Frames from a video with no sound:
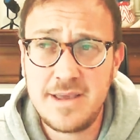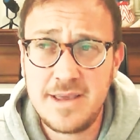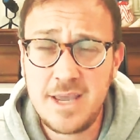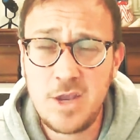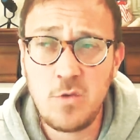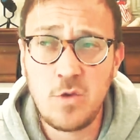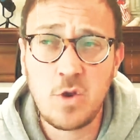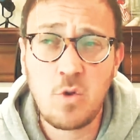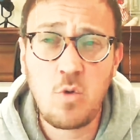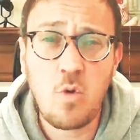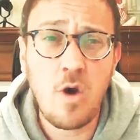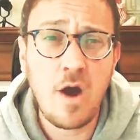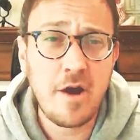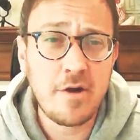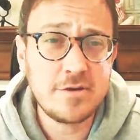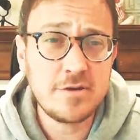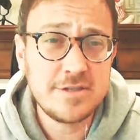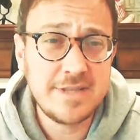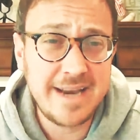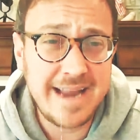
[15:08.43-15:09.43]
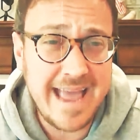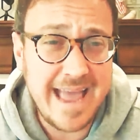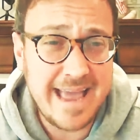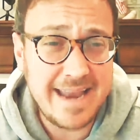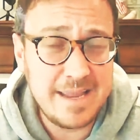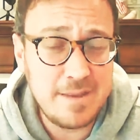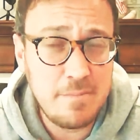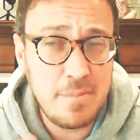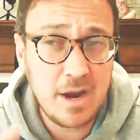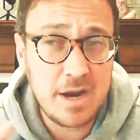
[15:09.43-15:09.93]
he requires that
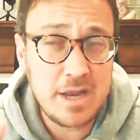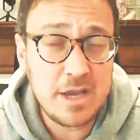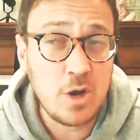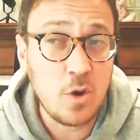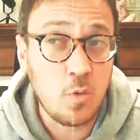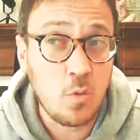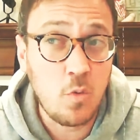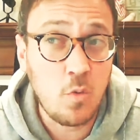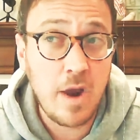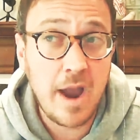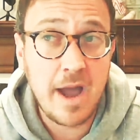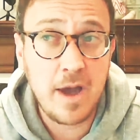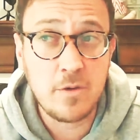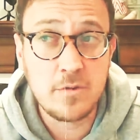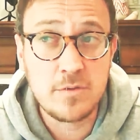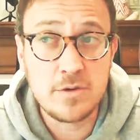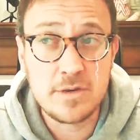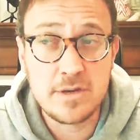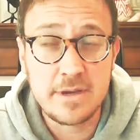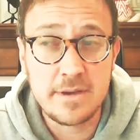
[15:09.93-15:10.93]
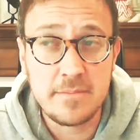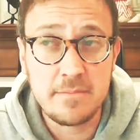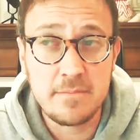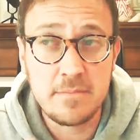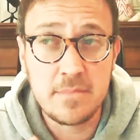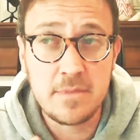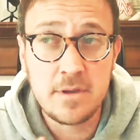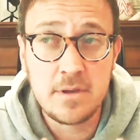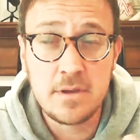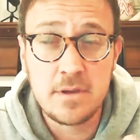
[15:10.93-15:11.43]
anybody around him